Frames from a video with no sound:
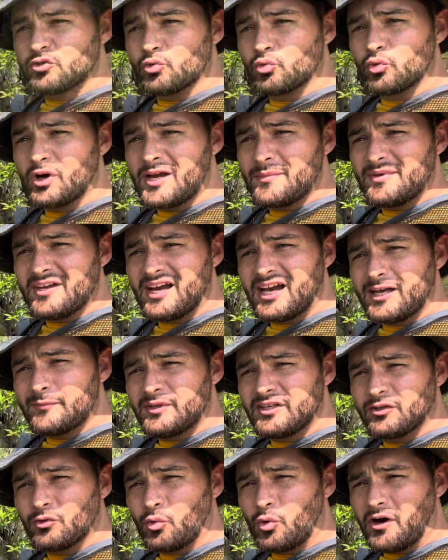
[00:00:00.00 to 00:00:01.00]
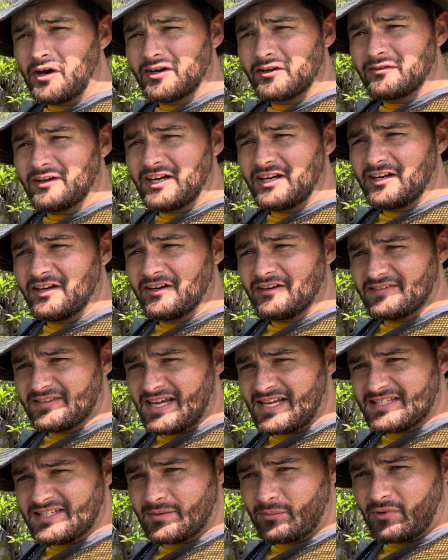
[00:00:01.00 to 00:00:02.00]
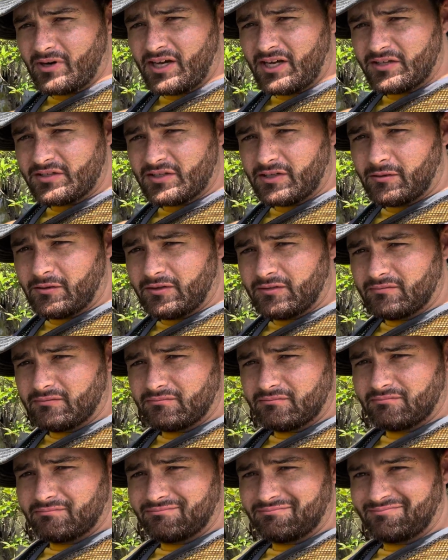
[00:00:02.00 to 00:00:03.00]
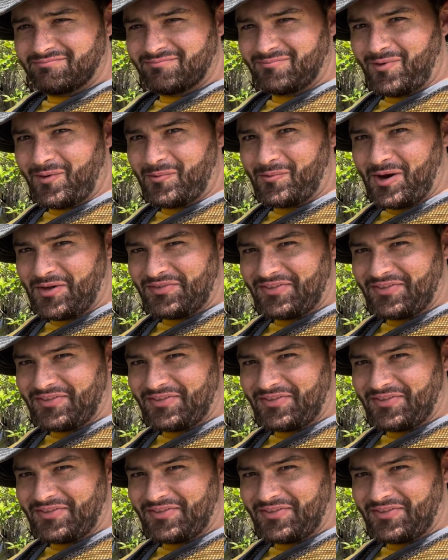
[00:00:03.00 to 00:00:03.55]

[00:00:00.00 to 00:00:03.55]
right behind me in the water right here, that's the Bryozoan, right